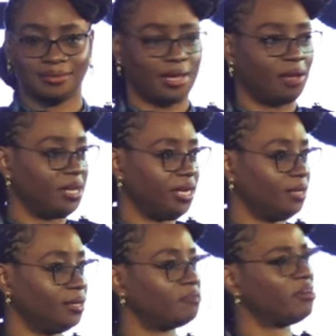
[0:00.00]
How many?
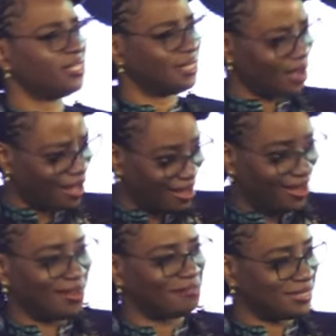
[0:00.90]
Raise it
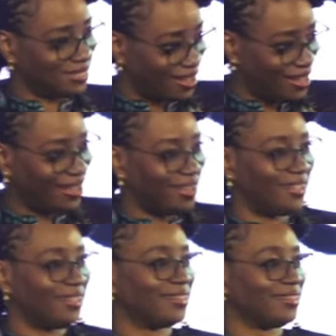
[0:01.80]
high.